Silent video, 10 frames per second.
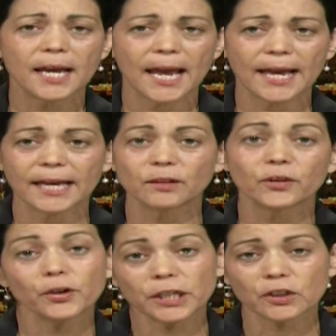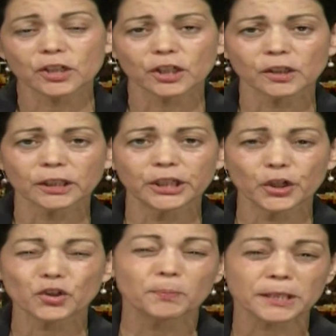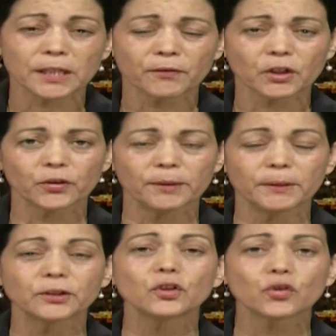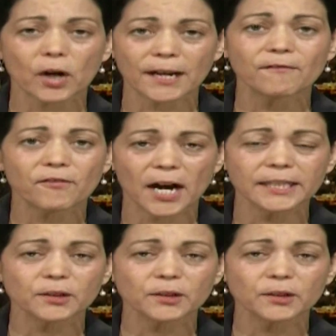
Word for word: and there is currently no specific treatment, to try and find a